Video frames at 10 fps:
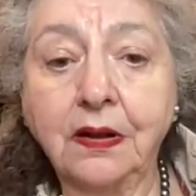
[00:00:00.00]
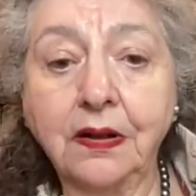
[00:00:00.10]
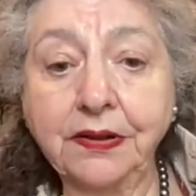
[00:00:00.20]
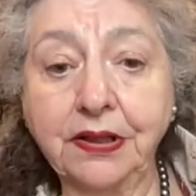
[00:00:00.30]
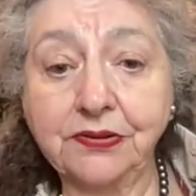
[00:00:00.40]

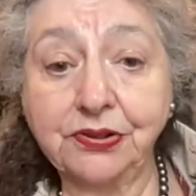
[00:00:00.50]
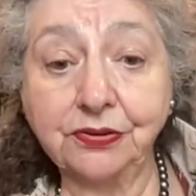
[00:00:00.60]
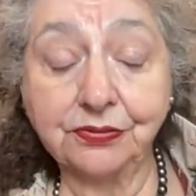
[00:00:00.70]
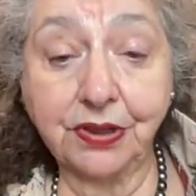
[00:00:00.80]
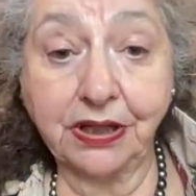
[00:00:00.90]
Yes,
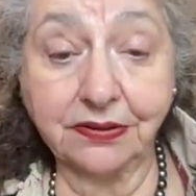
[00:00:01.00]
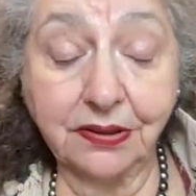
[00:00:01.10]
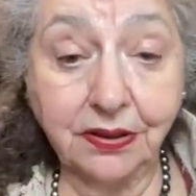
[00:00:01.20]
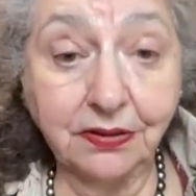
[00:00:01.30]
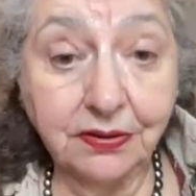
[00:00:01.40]
you're right.
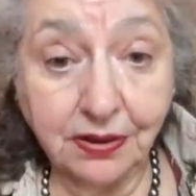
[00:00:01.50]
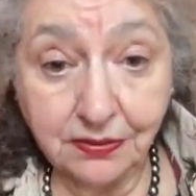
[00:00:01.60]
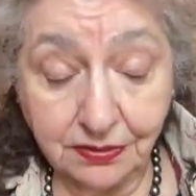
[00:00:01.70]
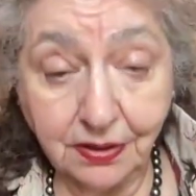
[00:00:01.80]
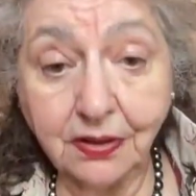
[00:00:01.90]

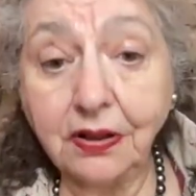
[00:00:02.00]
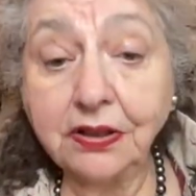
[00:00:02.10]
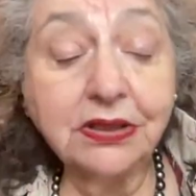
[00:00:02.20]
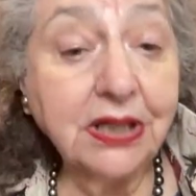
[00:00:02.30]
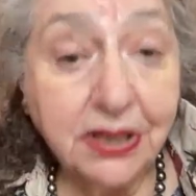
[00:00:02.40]

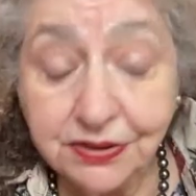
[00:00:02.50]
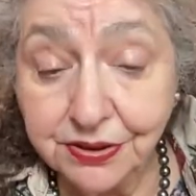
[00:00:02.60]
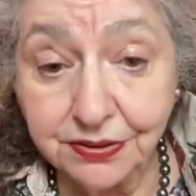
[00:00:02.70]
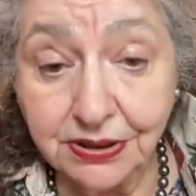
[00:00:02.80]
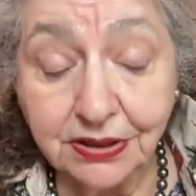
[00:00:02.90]
It
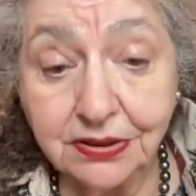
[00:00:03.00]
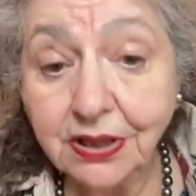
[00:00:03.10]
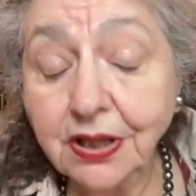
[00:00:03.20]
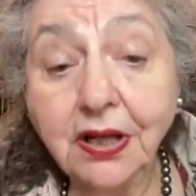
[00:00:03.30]
hindered it.